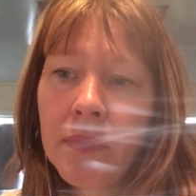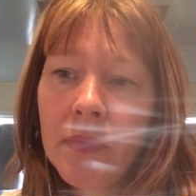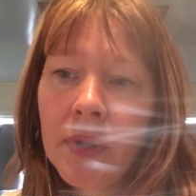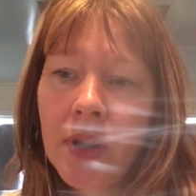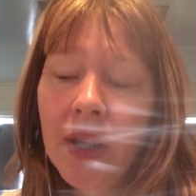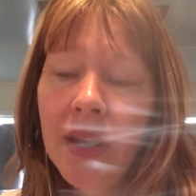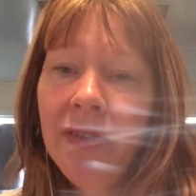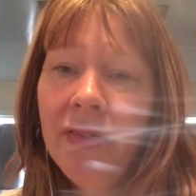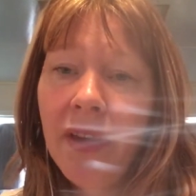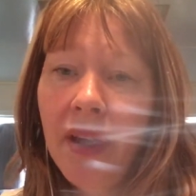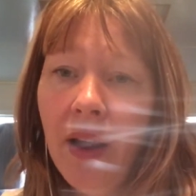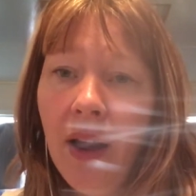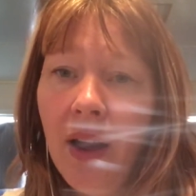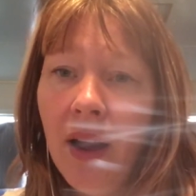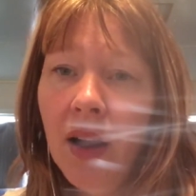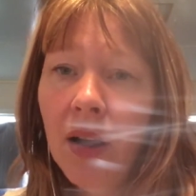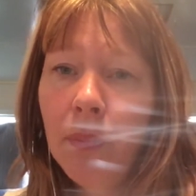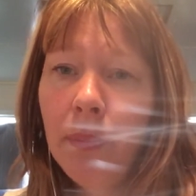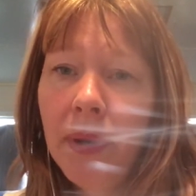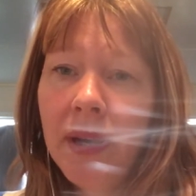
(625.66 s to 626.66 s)
In their
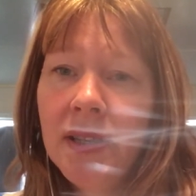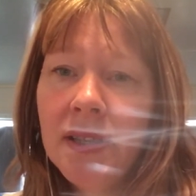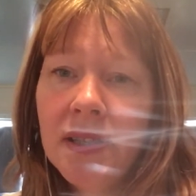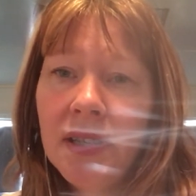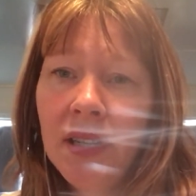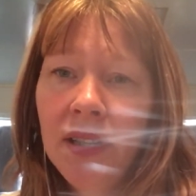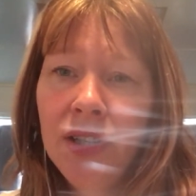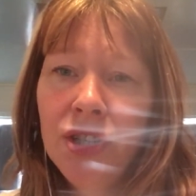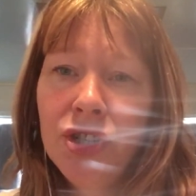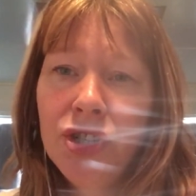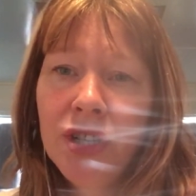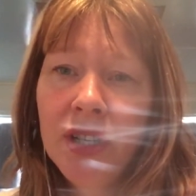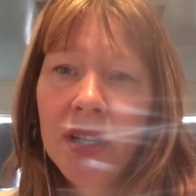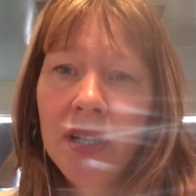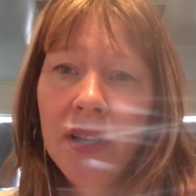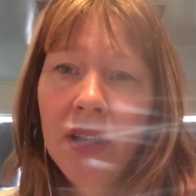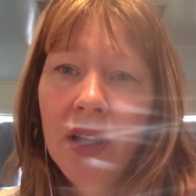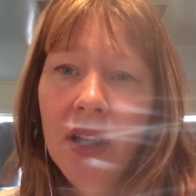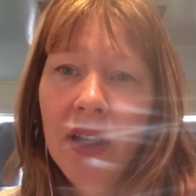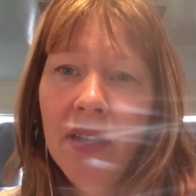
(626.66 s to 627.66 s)
heart-based energy,
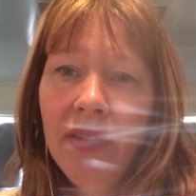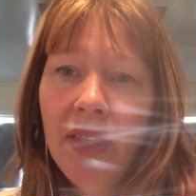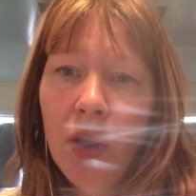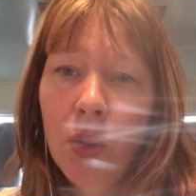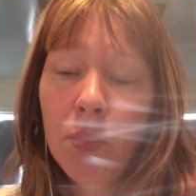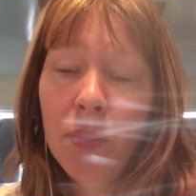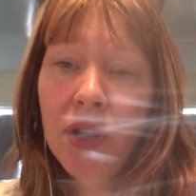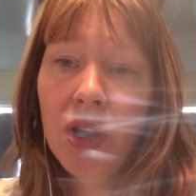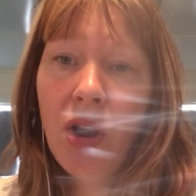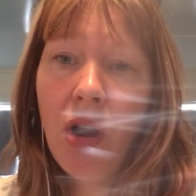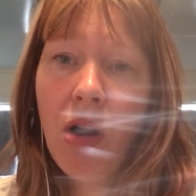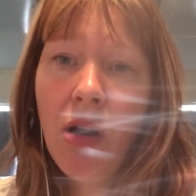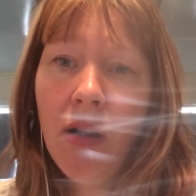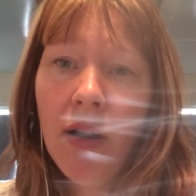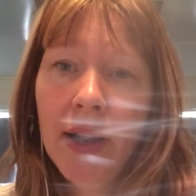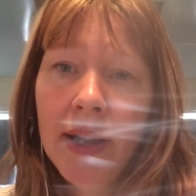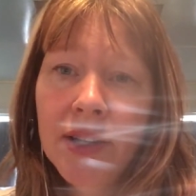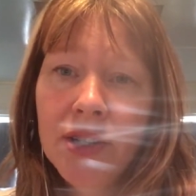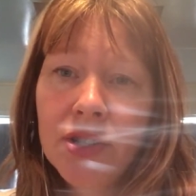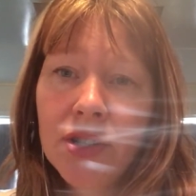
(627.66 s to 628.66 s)
they'll be
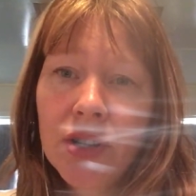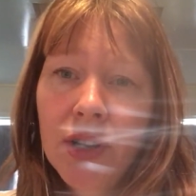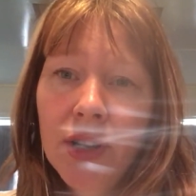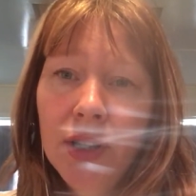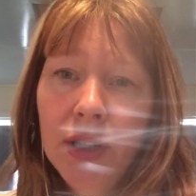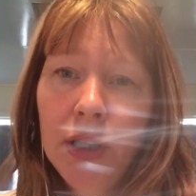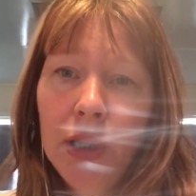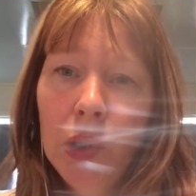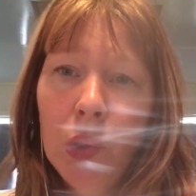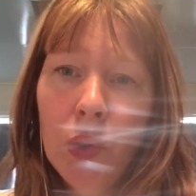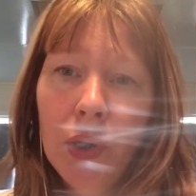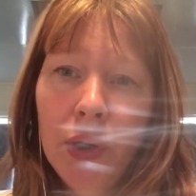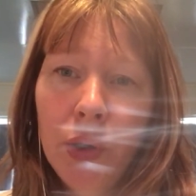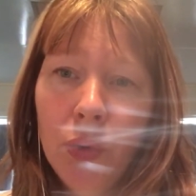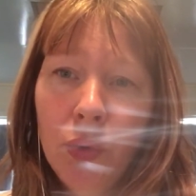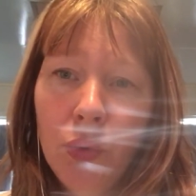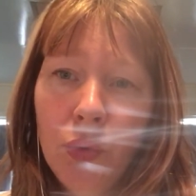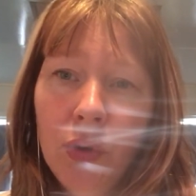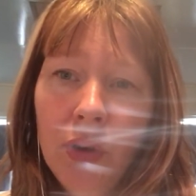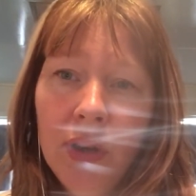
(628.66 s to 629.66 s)
kind,
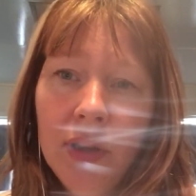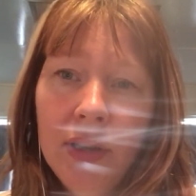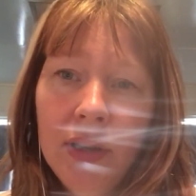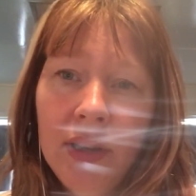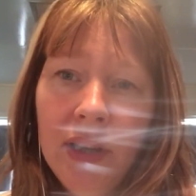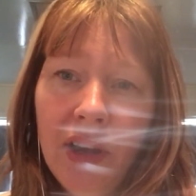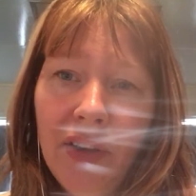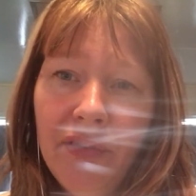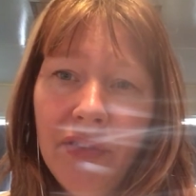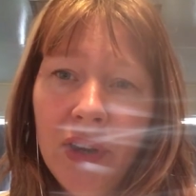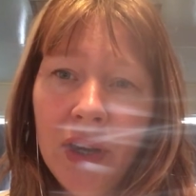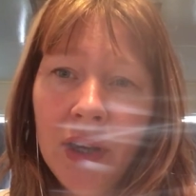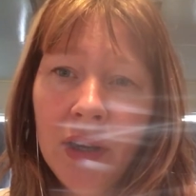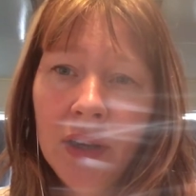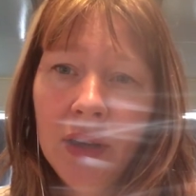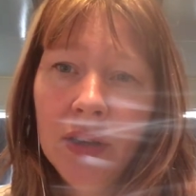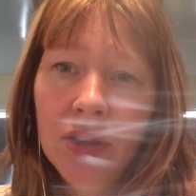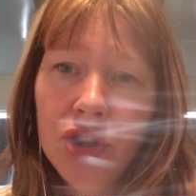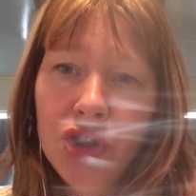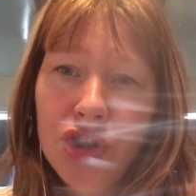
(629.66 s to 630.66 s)
loyal, loving,
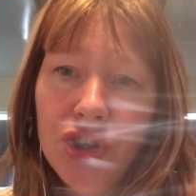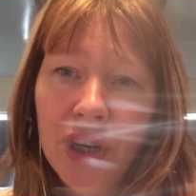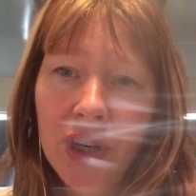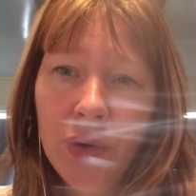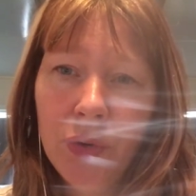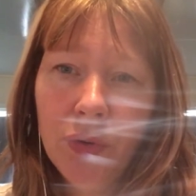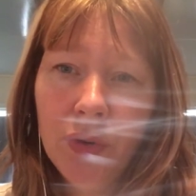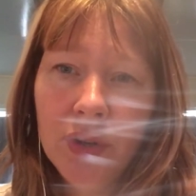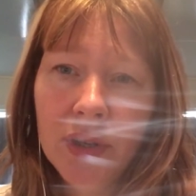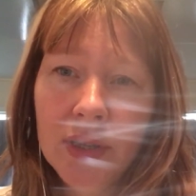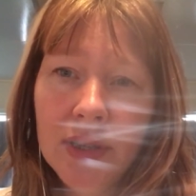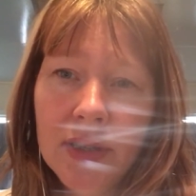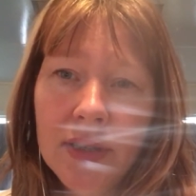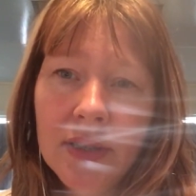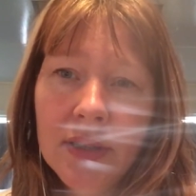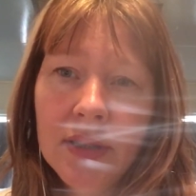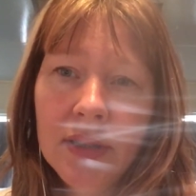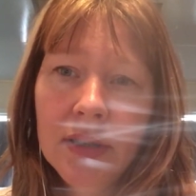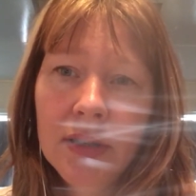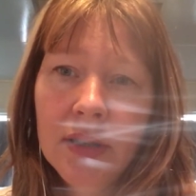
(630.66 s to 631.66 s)

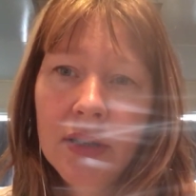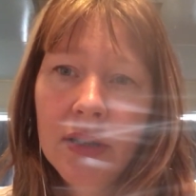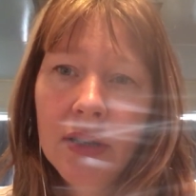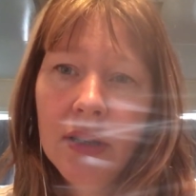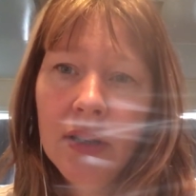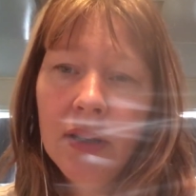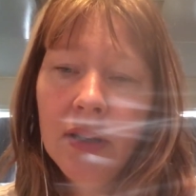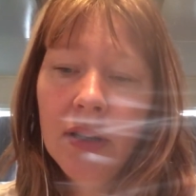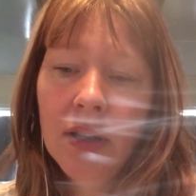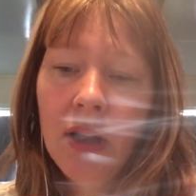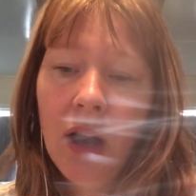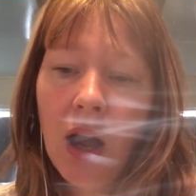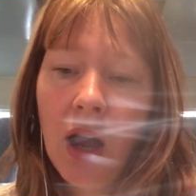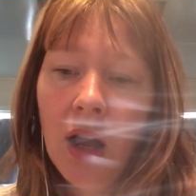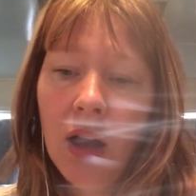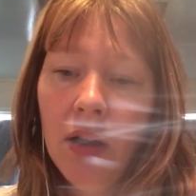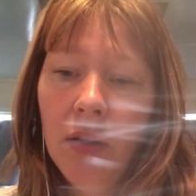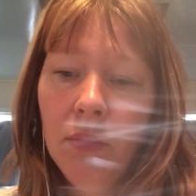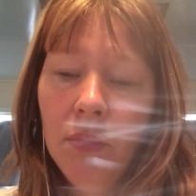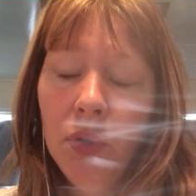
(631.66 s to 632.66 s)
generous,
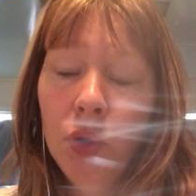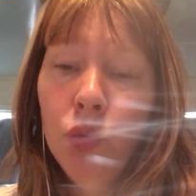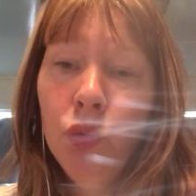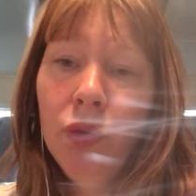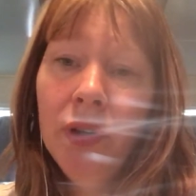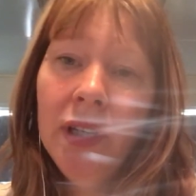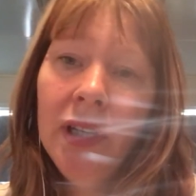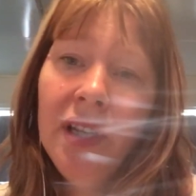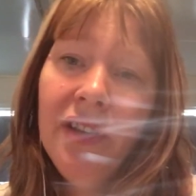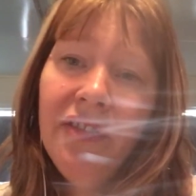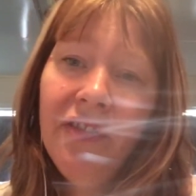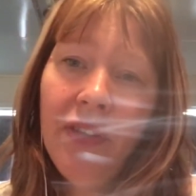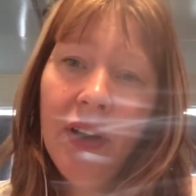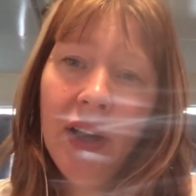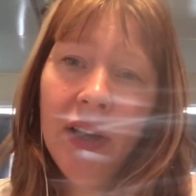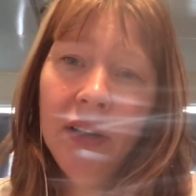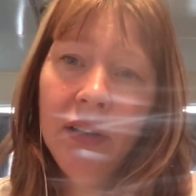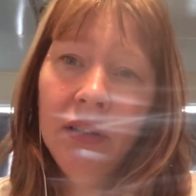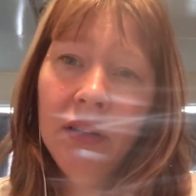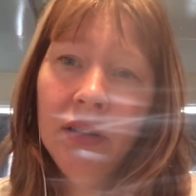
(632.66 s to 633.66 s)
really
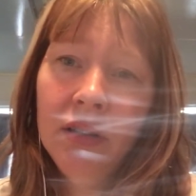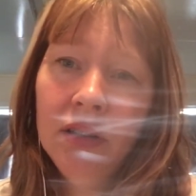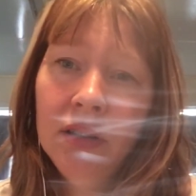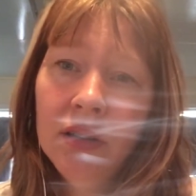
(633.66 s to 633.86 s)
fun.